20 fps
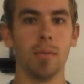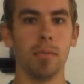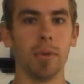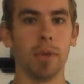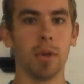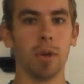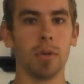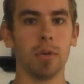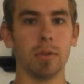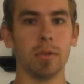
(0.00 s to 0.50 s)

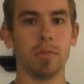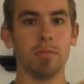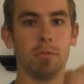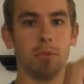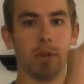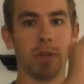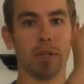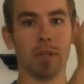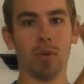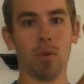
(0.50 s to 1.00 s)

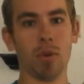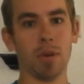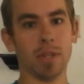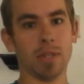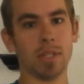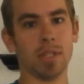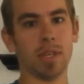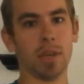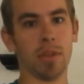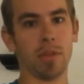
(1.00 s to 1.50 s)
we're actually going to
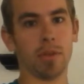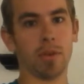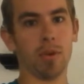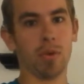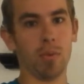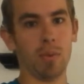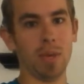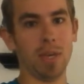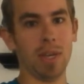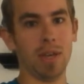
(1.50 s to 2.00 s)
South
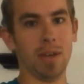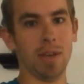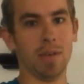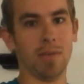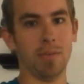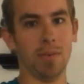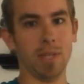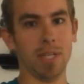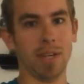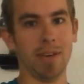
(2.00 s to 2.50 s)
Korea,
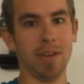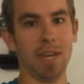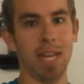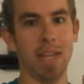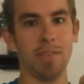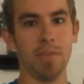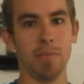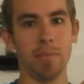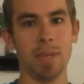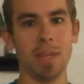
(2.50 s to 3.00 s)
which I've
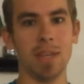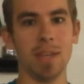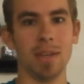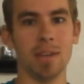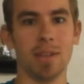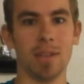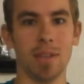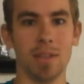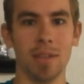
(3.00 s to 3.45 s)
never been.